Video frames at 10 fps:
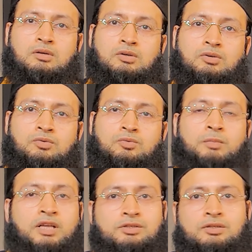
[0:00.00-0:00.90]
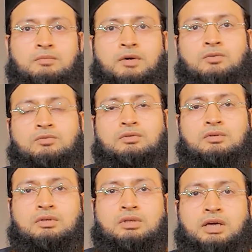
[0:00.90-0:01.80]
You mentioned about
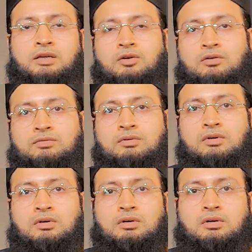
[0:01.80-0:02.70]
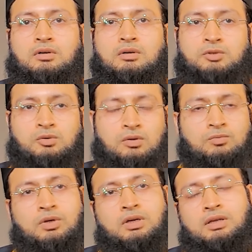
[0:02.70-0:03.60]
the end of Rabiul
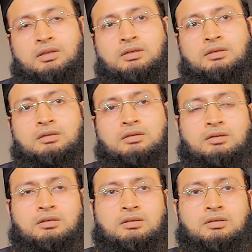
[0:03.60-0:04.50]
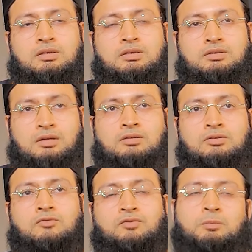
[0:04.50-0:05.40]
Awwal and the
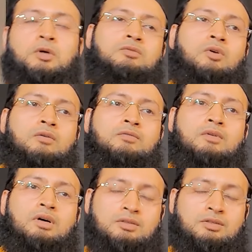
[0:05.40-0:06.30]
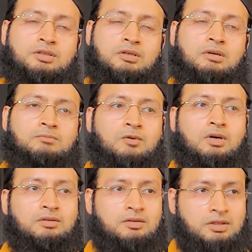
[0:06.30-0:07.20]
starting of the month of Hazrat Sheikh Abdul
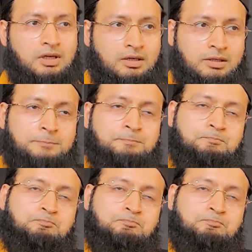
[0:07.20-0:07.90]
Qadir Jilani.